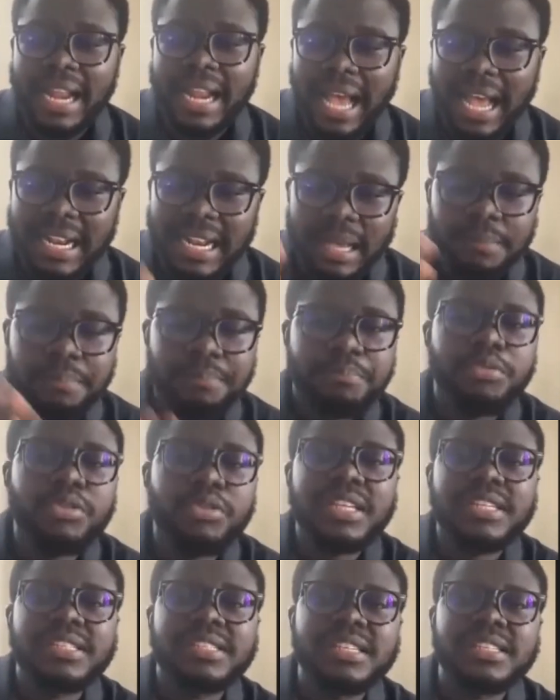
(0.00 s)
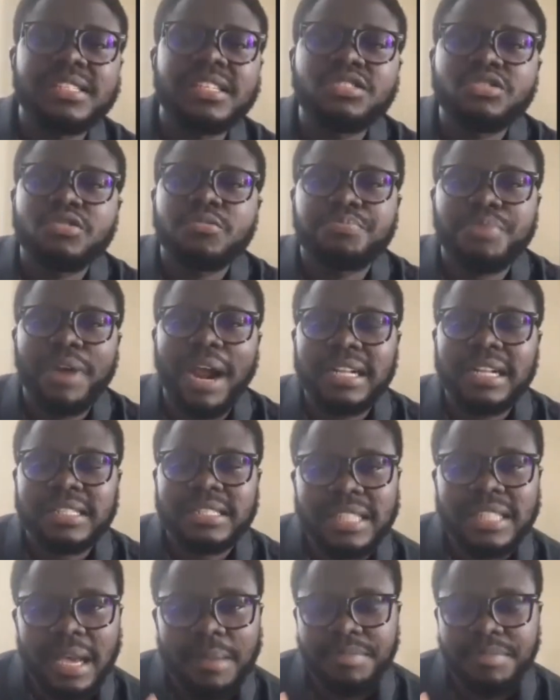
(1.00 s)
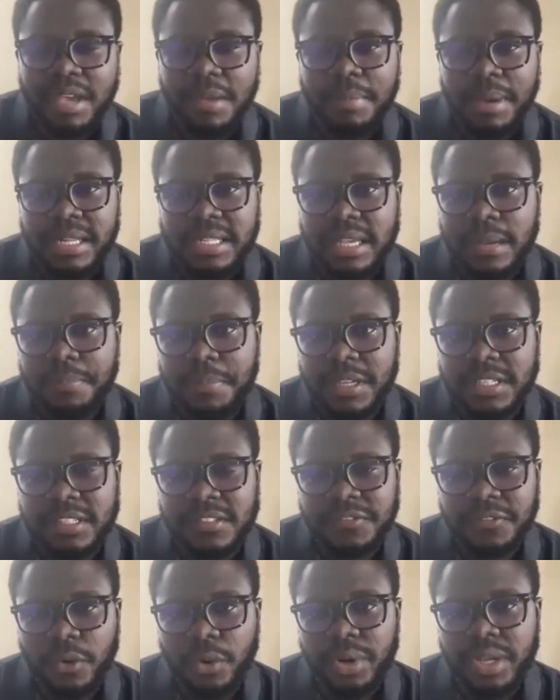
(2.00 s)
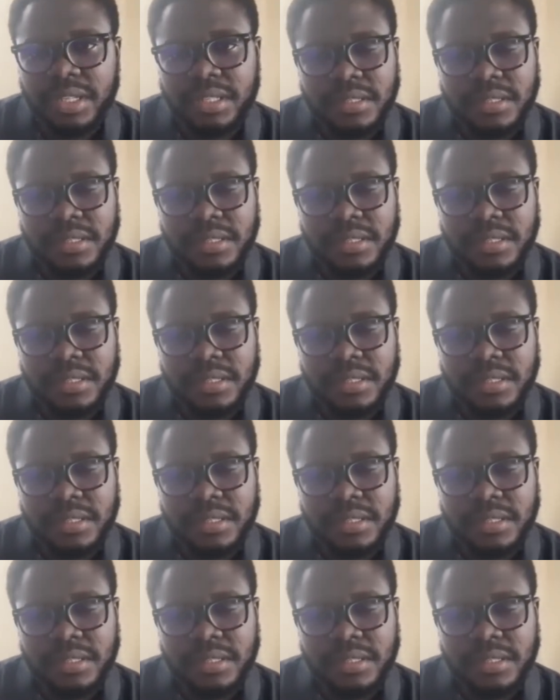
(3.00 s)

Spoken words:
and then put these things into practice and be a better person for it.